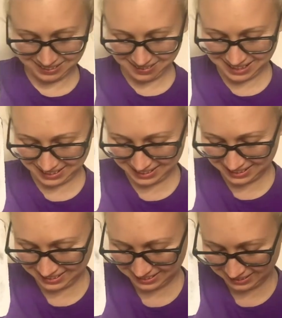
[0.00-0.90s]
Well done.
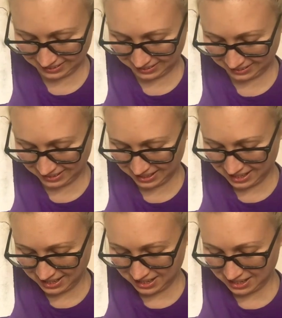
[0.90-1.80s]

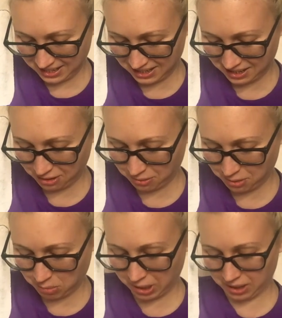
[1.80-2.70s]
How
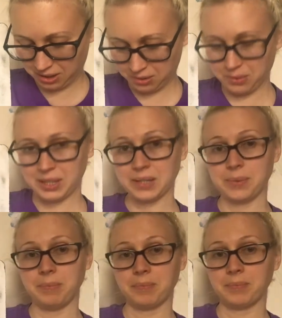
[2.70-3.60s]
about this one?